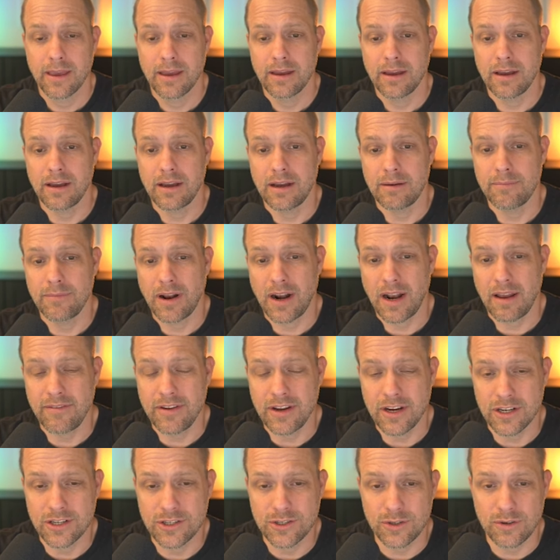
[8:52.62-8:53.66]
not
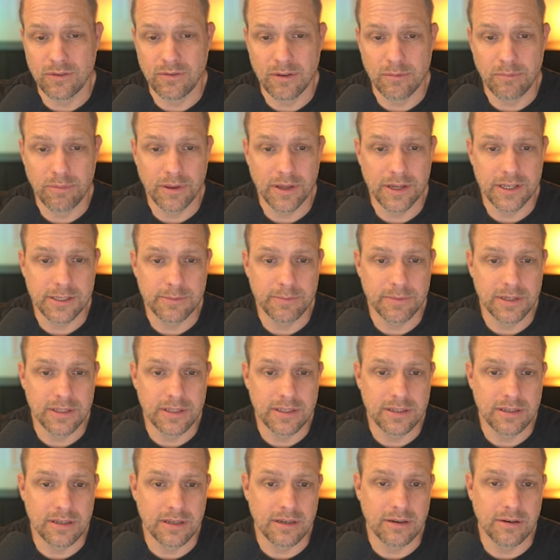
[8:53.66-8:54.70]
having control over the
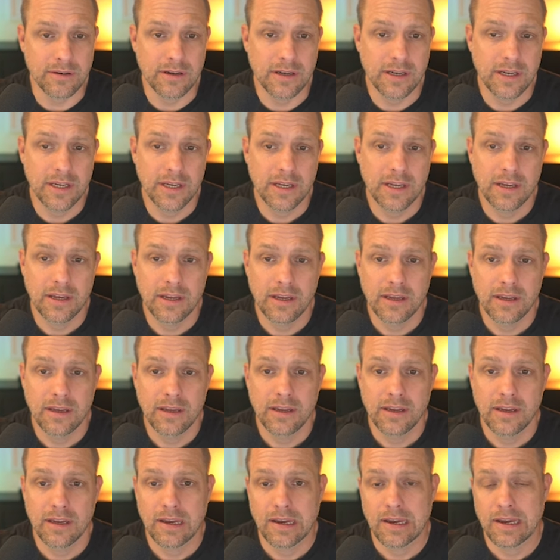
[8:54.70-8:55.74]
placement. So
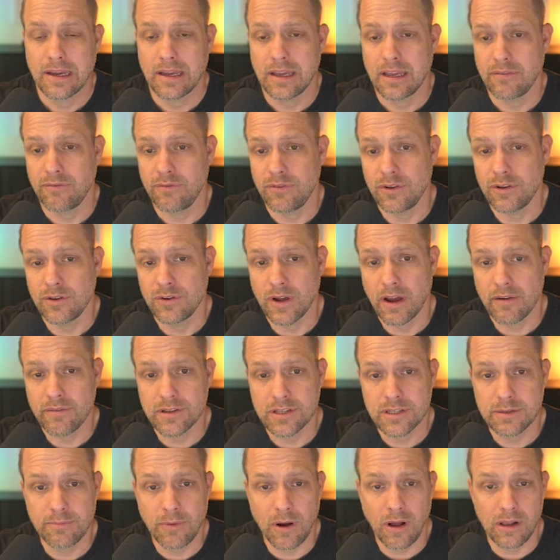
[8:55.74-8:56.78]
if you have a
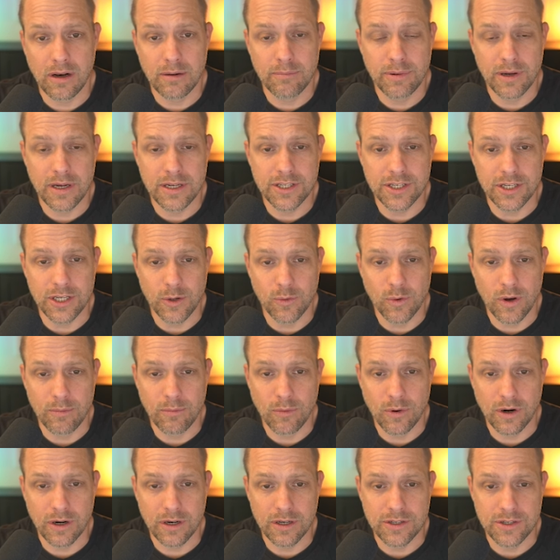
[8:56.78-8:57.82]
smaller budget and you want
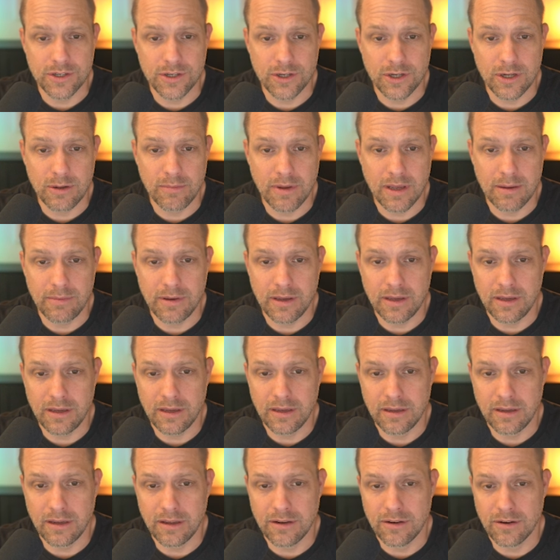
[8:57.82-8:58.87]
more control,
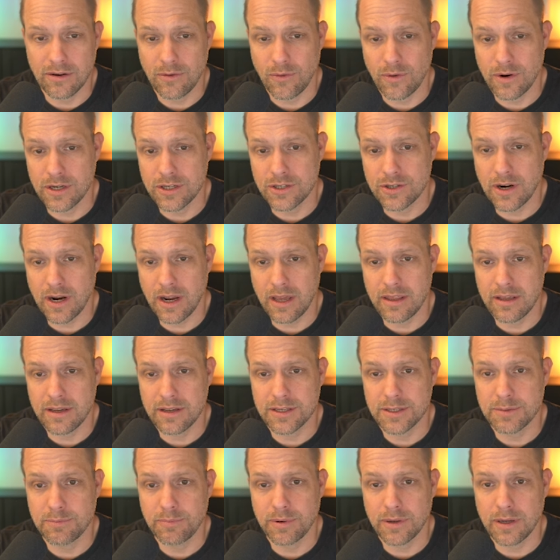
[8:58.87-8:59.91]
maybe you don't want to try
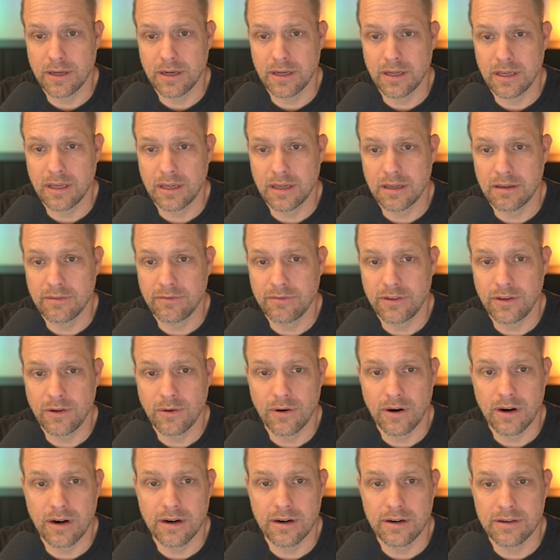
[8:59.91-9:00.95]
this. But if
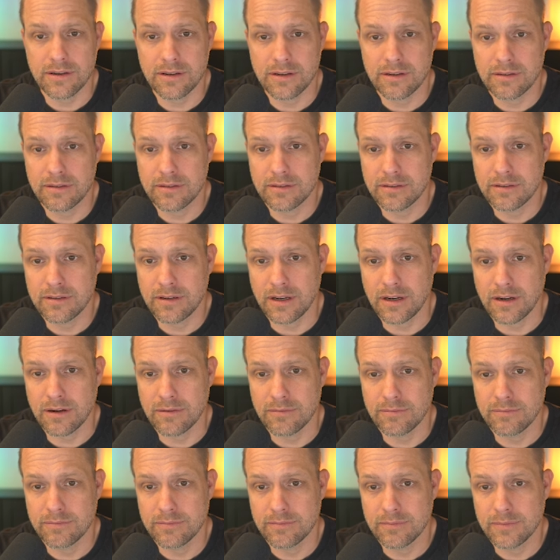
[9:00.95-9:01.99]
you are, you
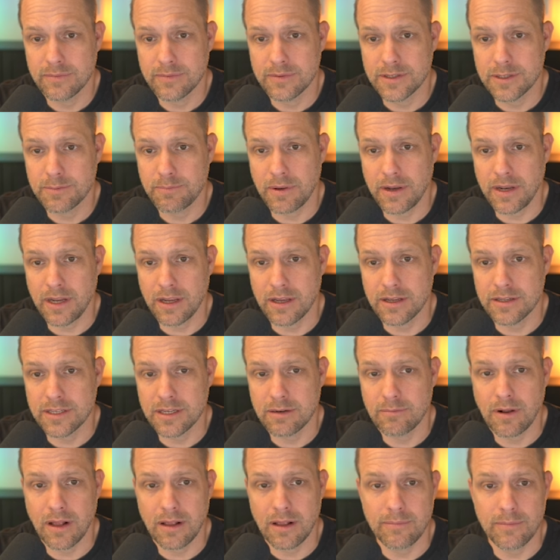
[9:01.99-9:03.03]
know, spending
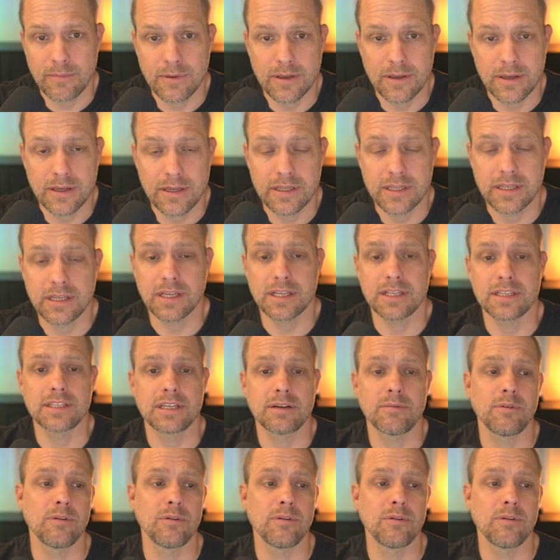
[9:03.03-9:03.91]
considerable